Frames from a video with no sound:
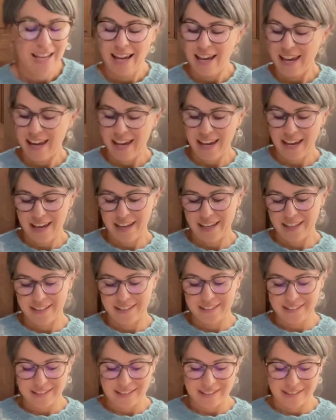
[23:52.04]

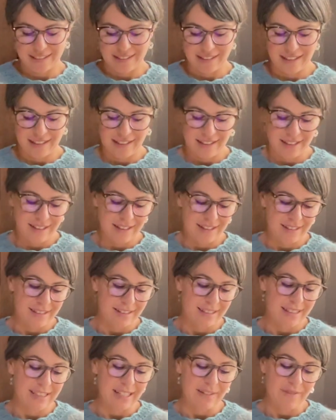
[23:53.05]
and
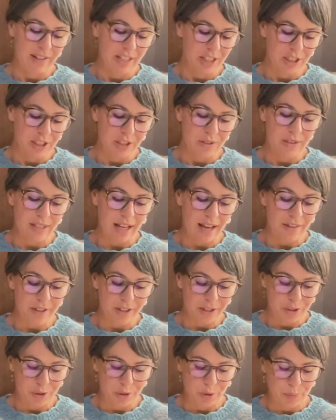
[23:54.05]
since I finished those
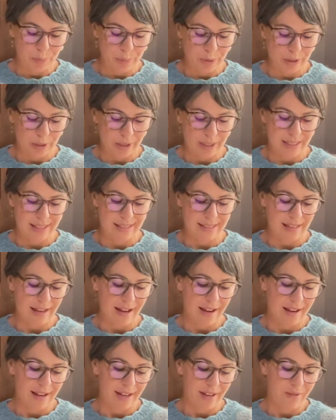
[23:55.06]
other two books,
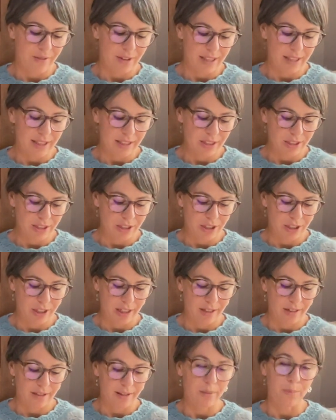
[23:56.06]
I wanted to
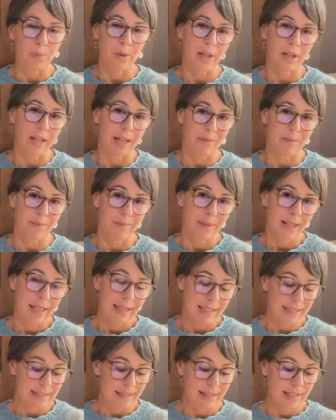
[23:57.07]
share the book I'm
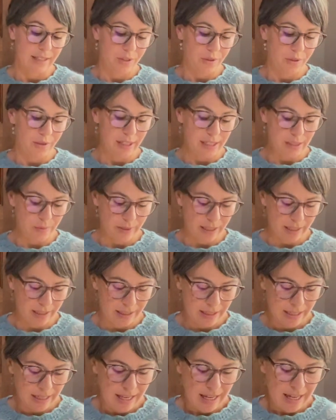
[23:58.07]
listening to this week,
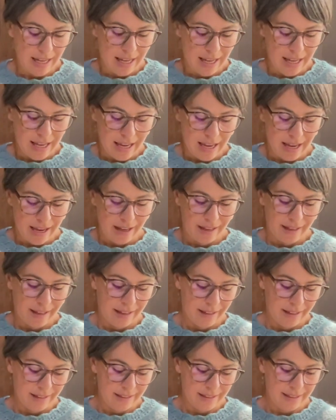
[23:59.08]

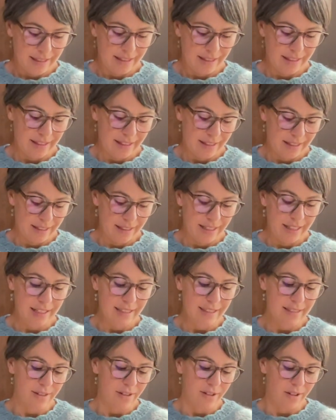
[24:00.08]
and it
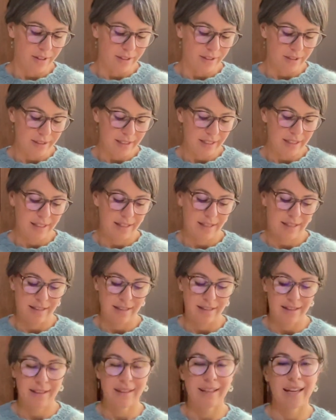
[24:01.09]
is called
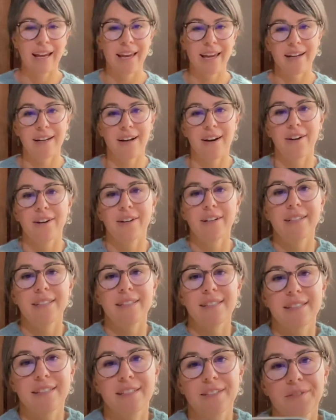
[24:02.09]
The Henna
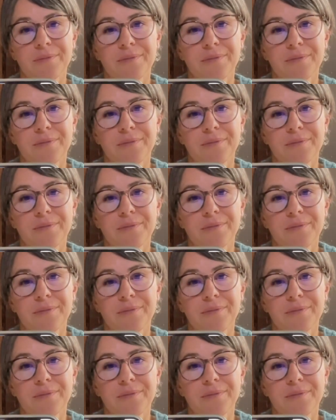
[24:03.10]
Artist.